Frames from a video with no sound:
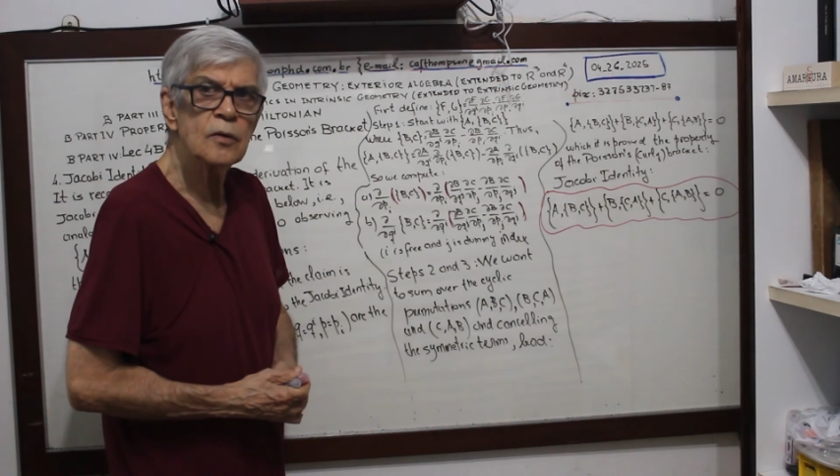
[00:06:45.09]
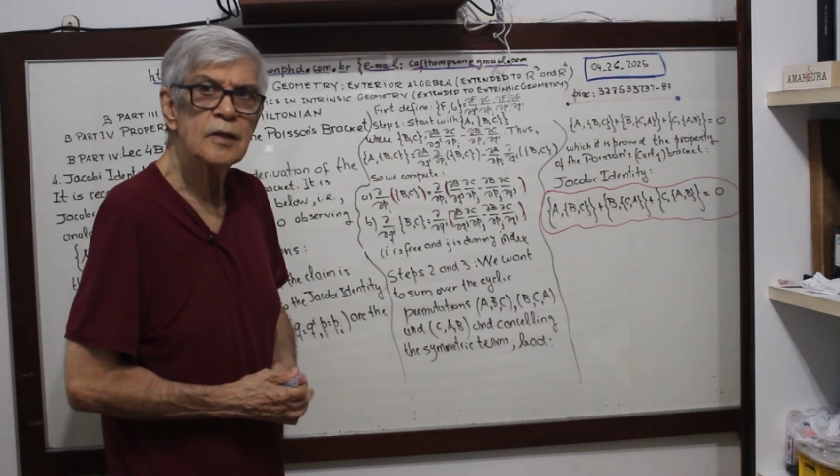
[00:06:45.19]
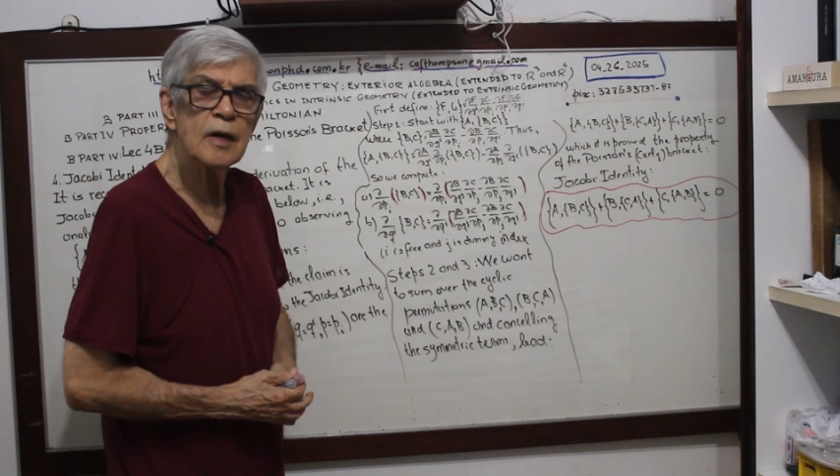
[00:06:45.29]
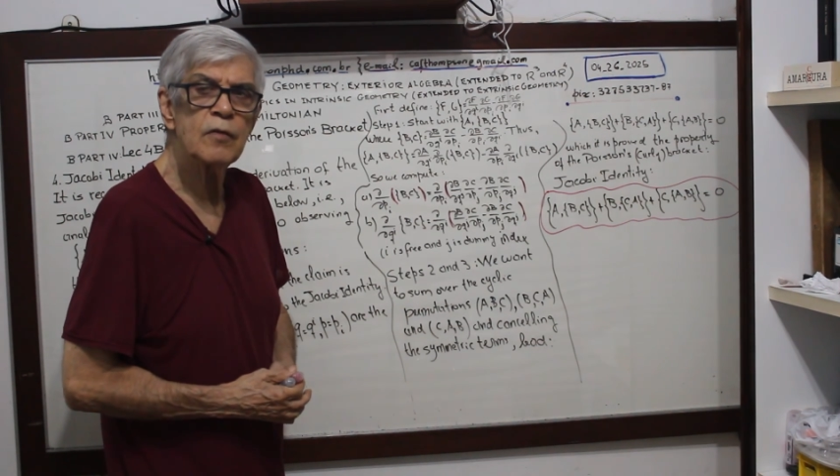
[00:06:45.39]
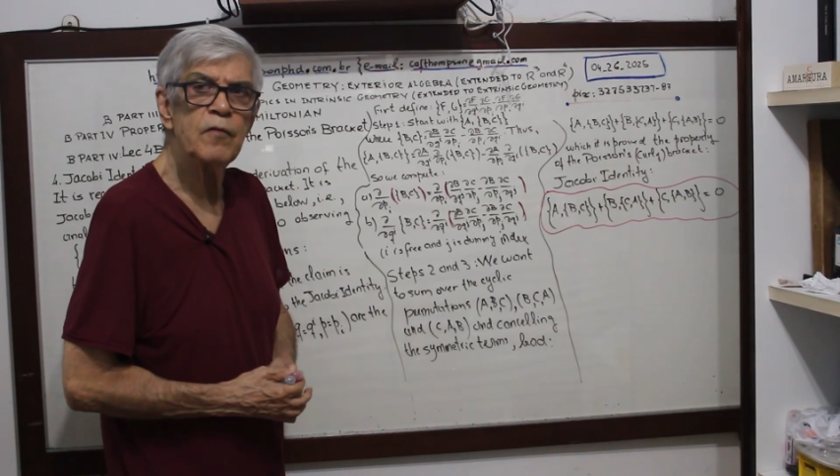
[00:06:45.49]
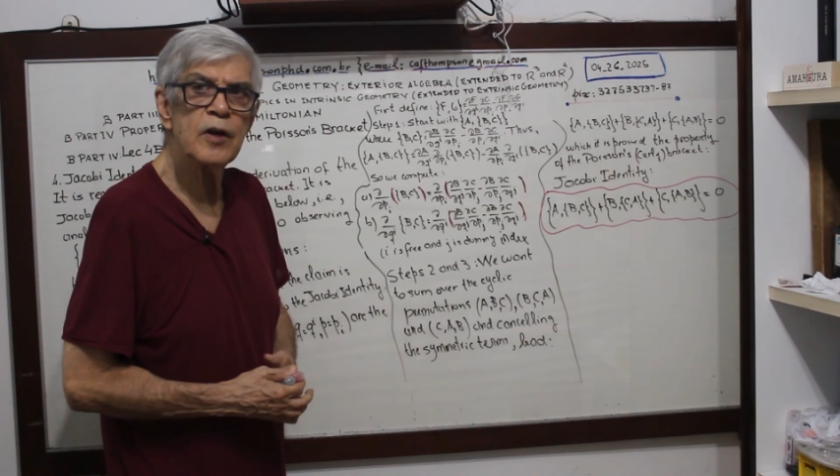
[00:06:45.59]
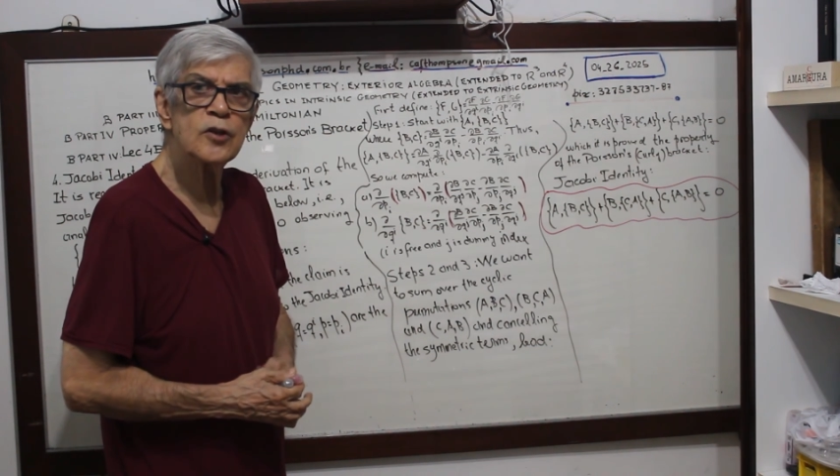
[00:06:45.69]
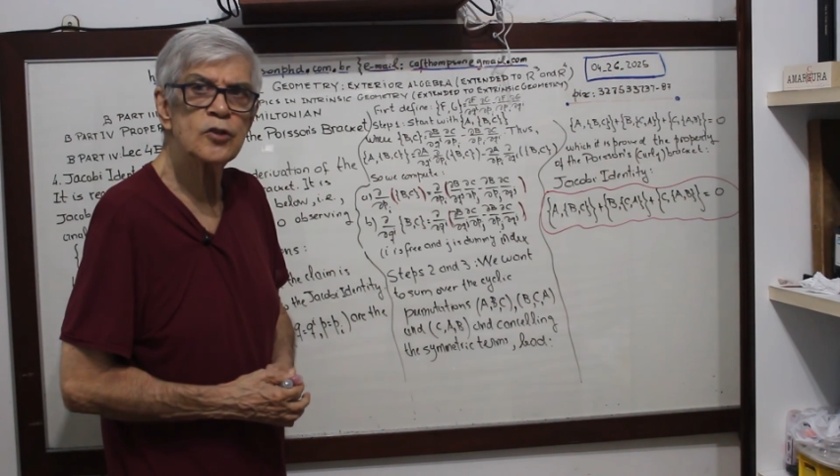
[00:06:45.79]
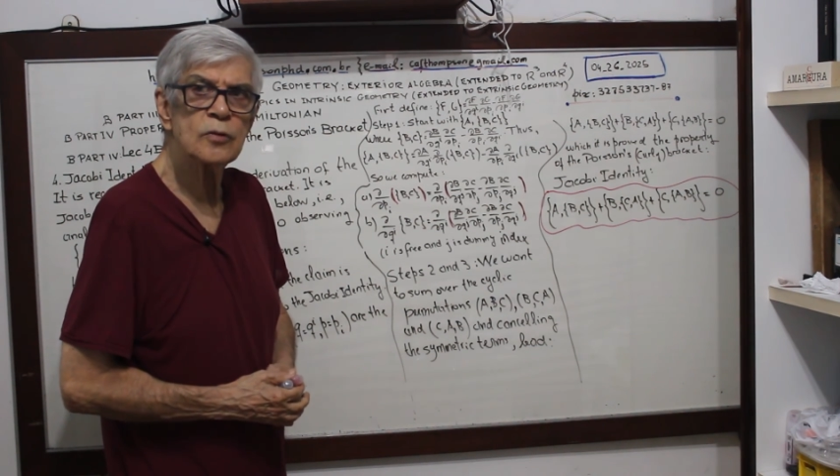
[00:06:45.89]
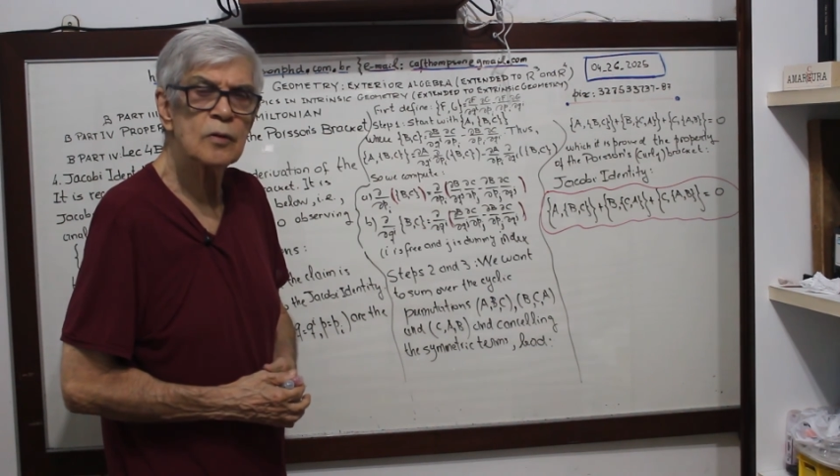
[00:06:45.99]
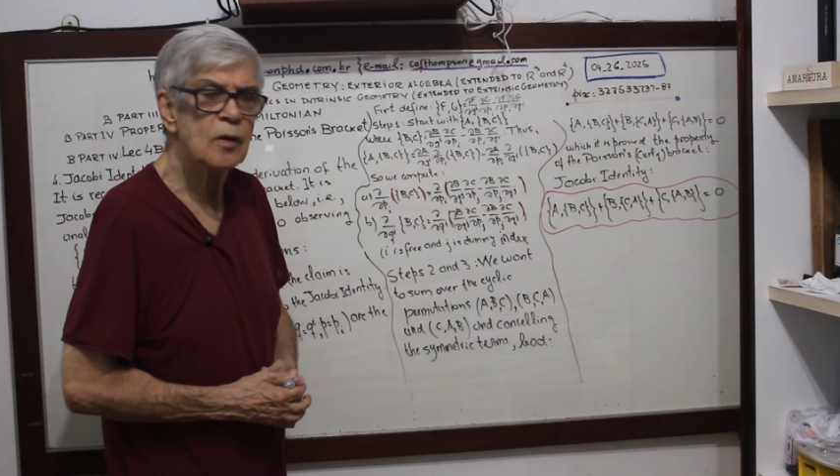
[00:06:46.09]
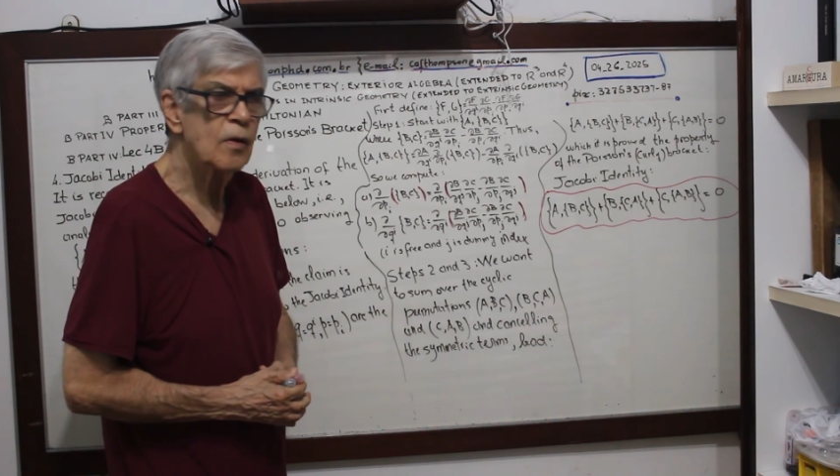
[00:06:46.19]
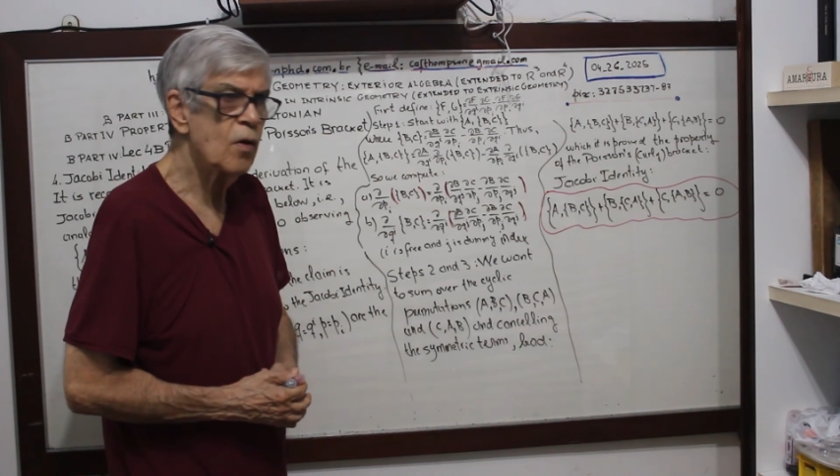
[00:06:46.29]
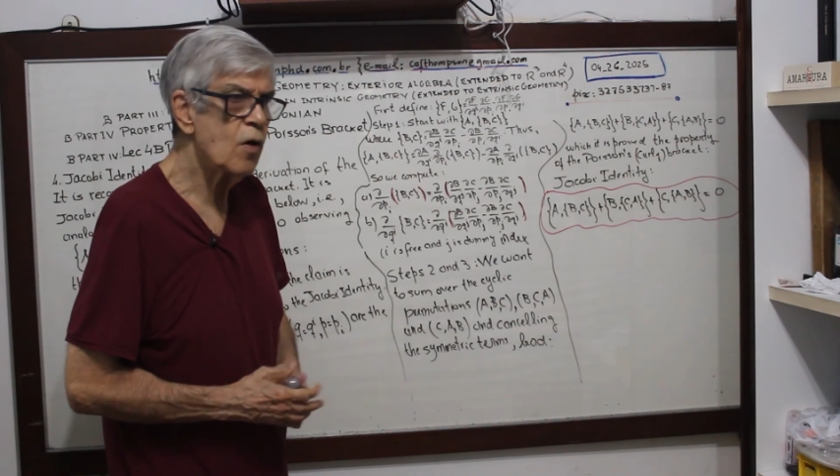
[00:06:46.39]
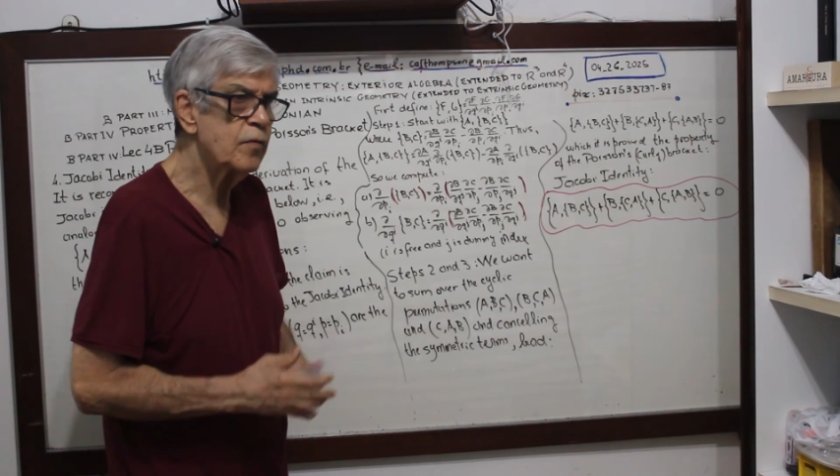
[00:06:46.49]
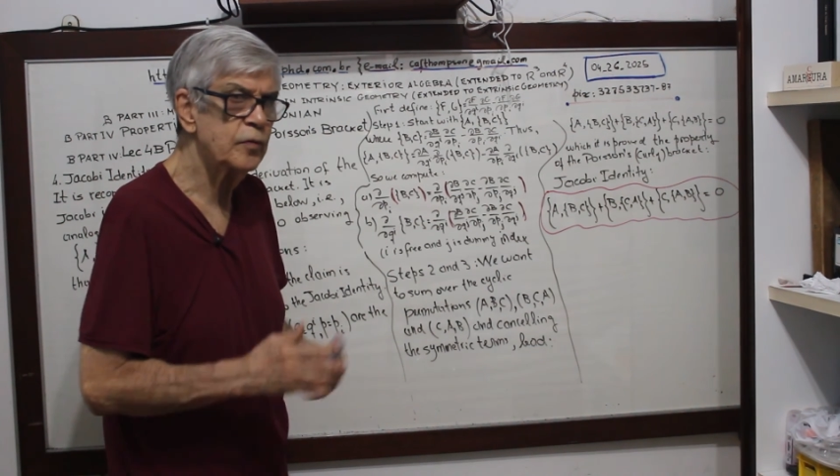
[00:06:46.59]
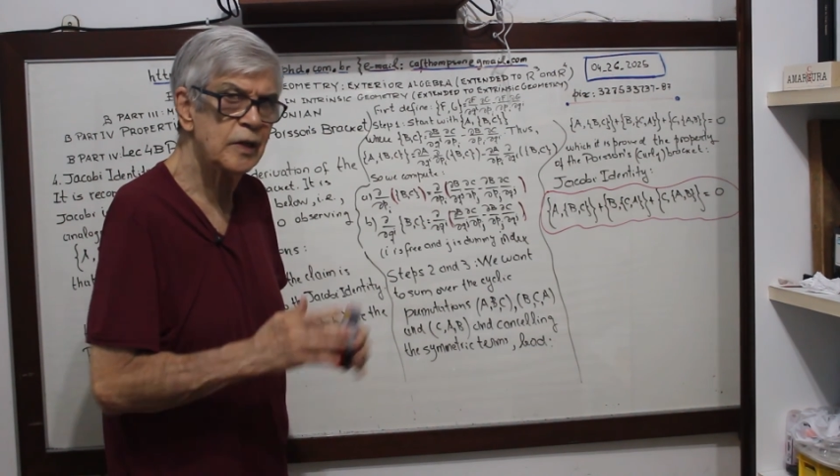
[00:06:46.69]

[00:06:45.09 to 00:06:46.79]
the derivation of